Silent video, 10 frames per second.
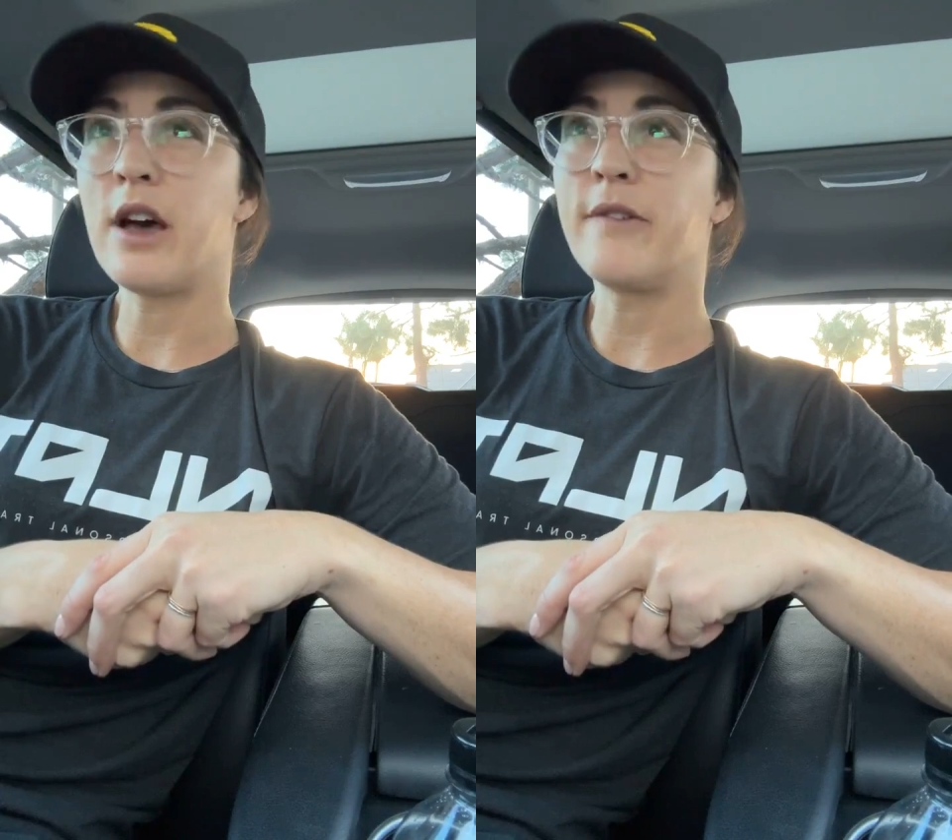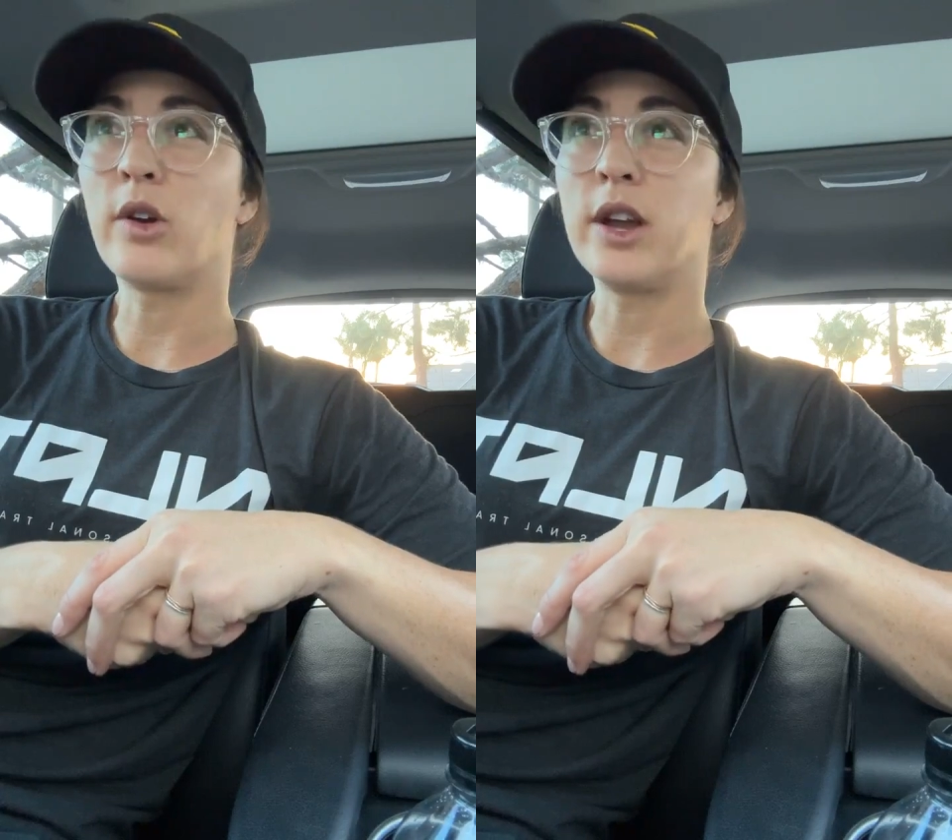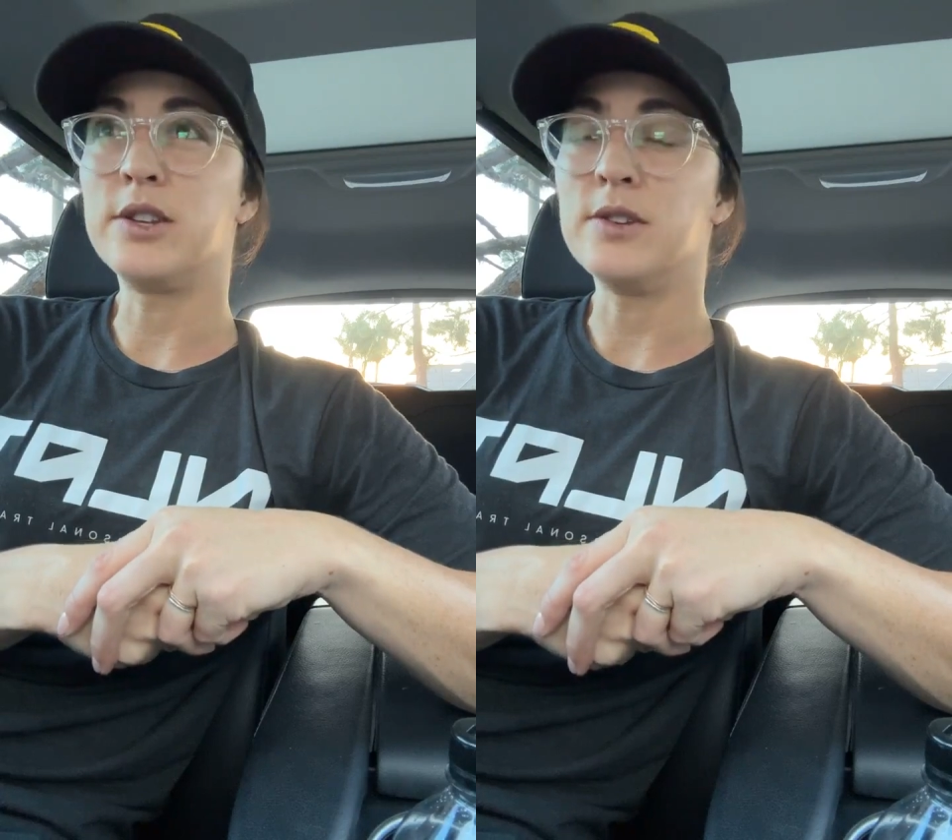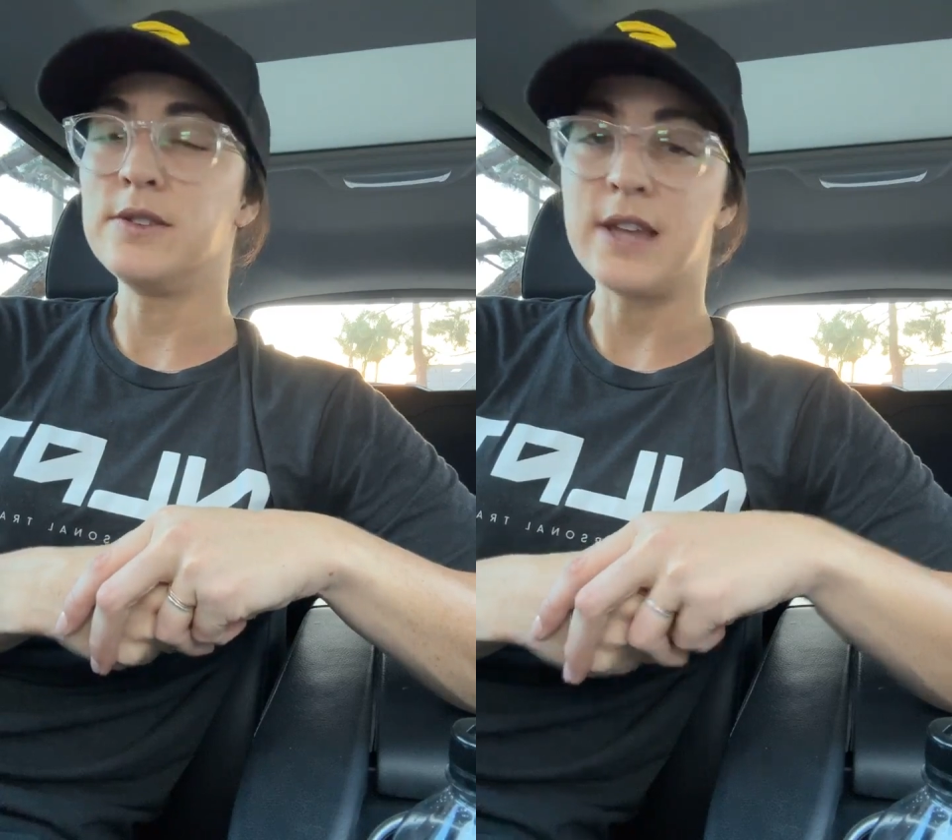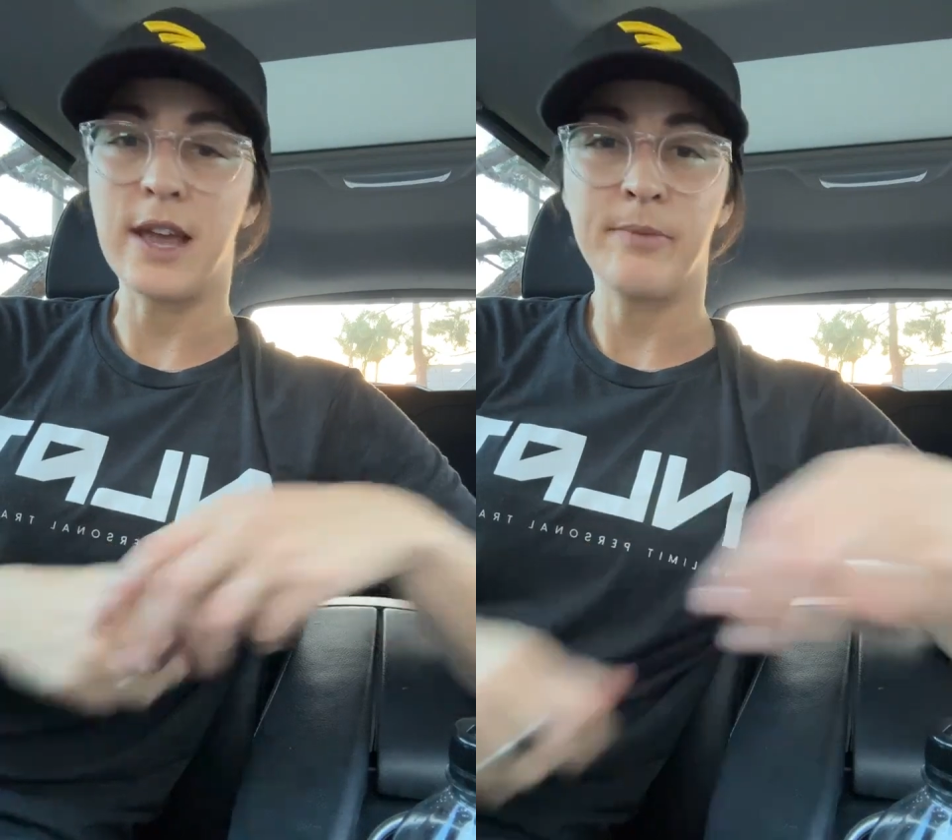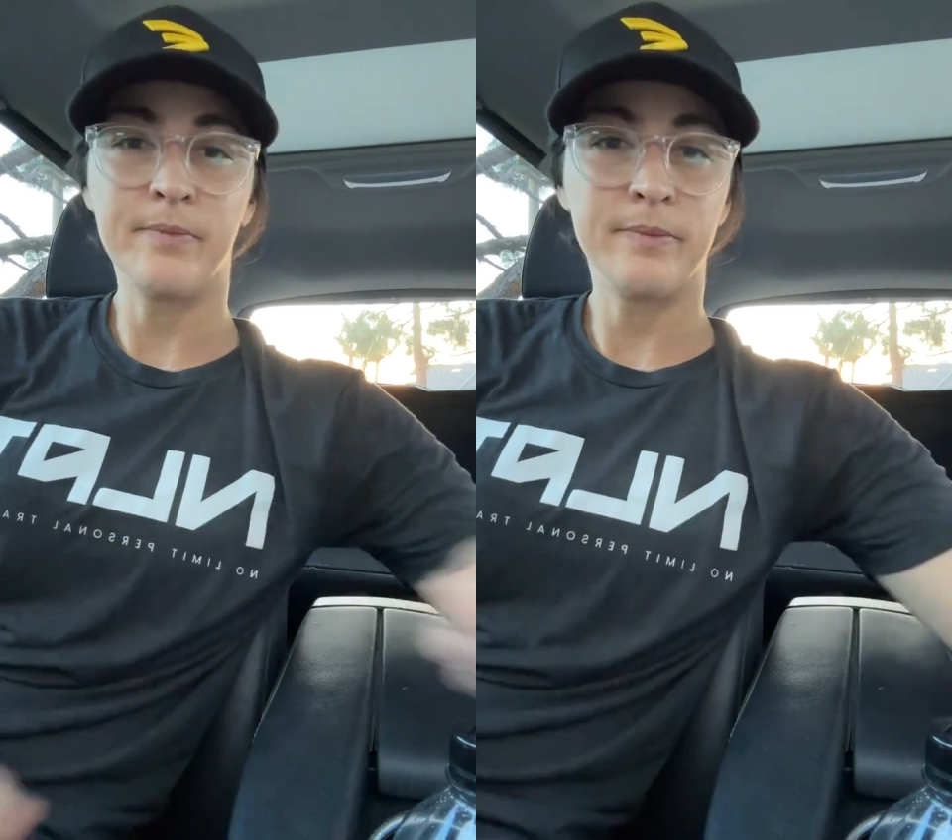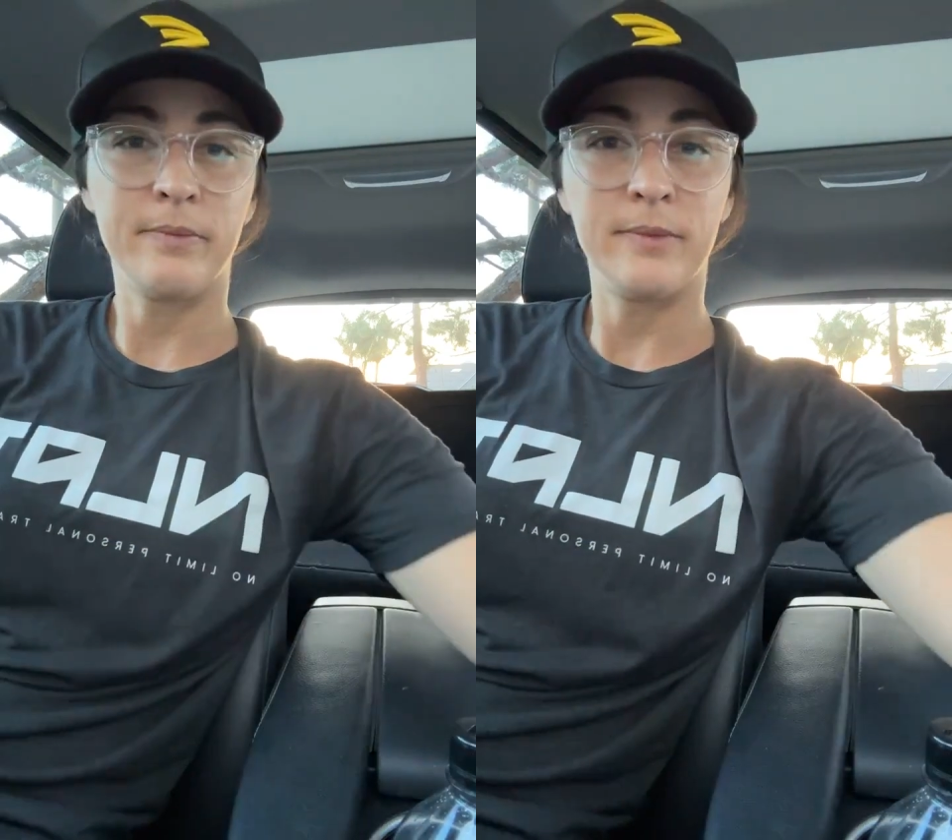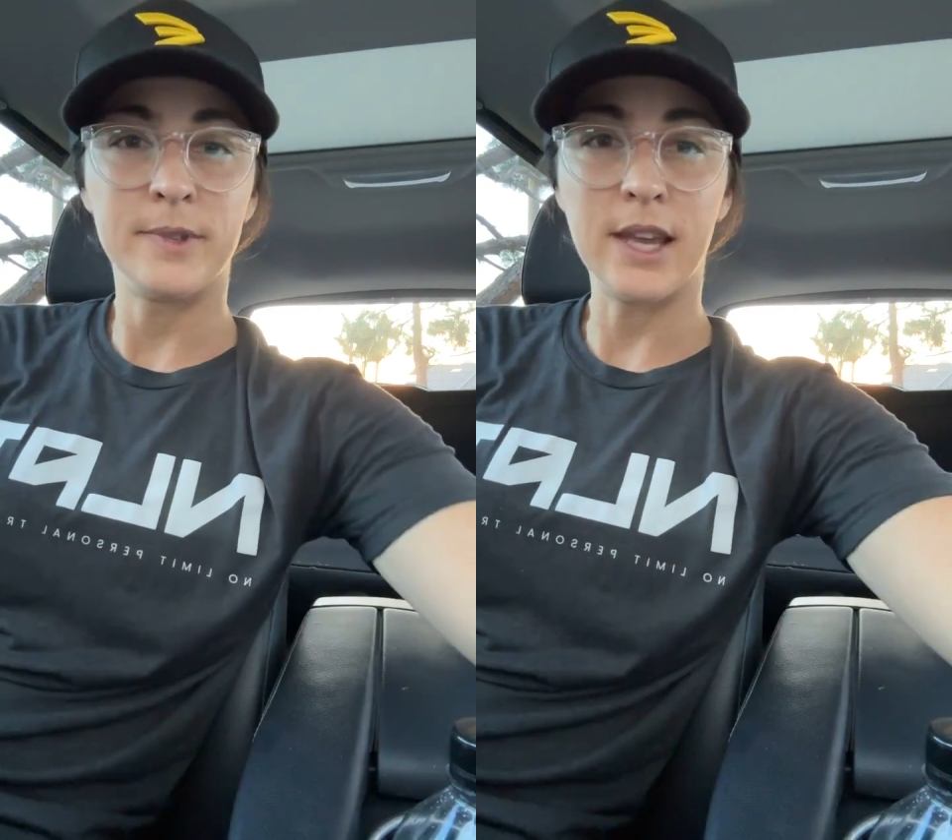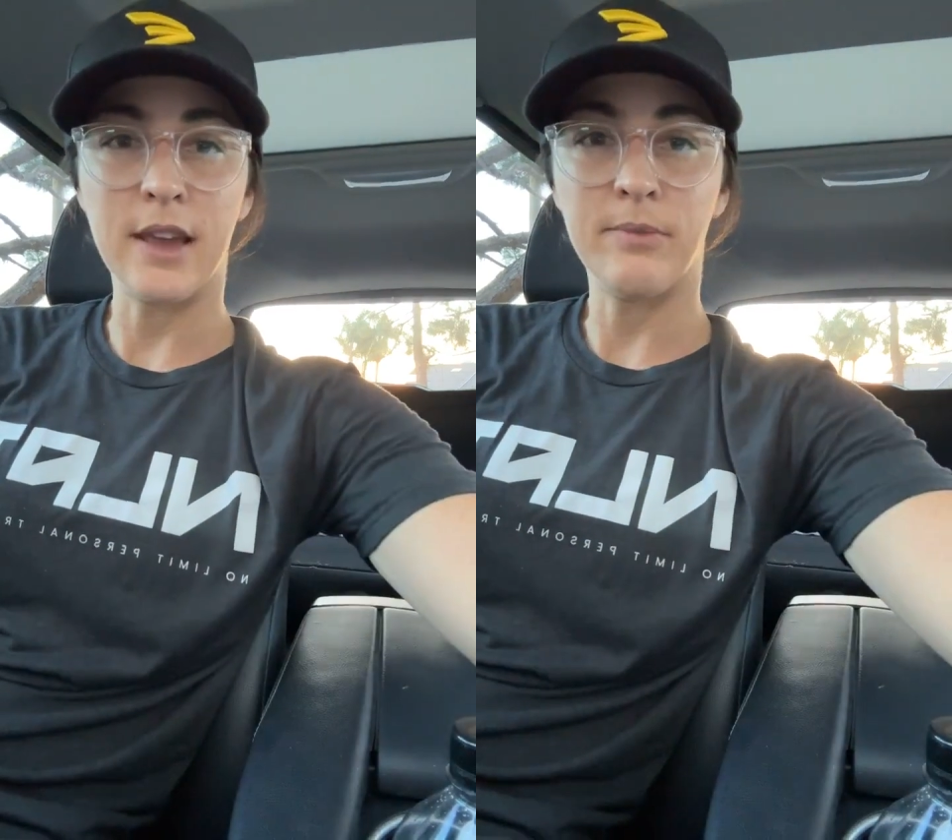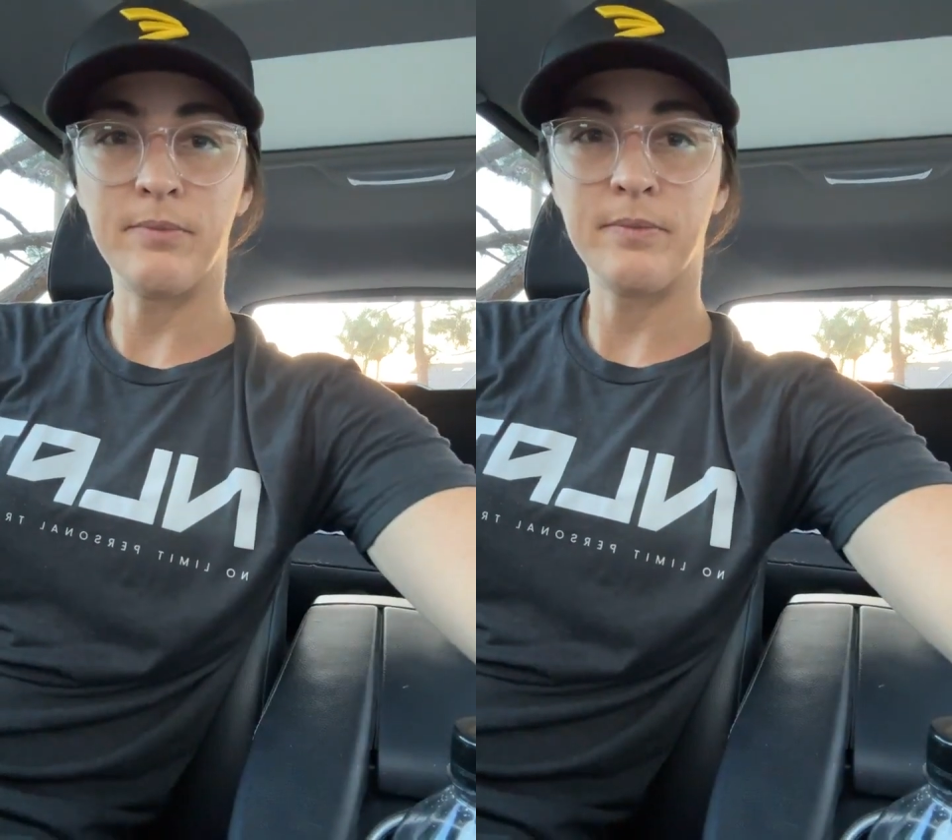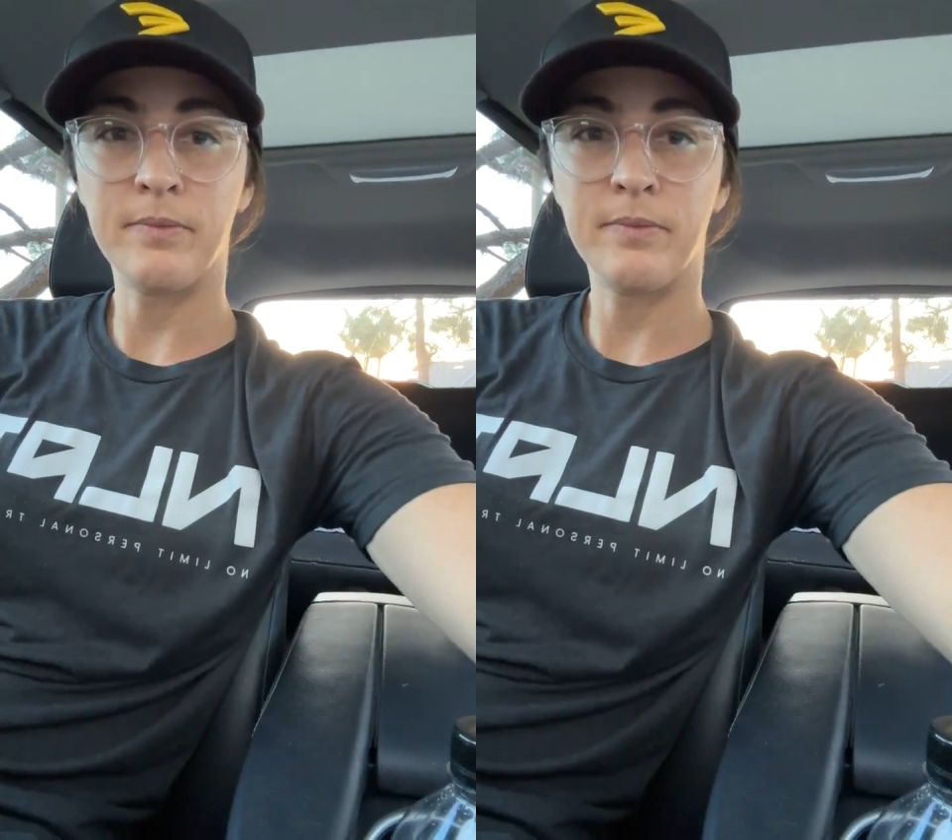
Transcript: have a great Tuesday. See ya.